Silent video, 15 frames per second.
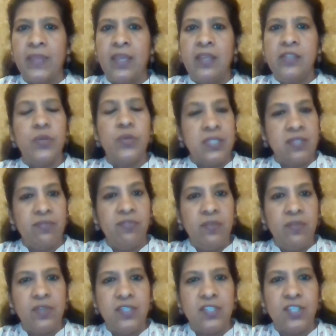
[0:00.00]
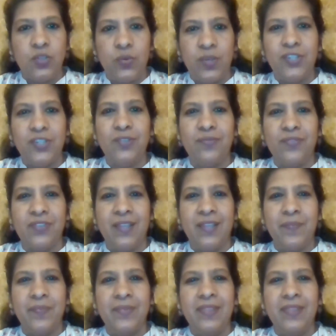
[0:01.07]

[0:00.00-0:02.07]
So it's a win-win situation for them.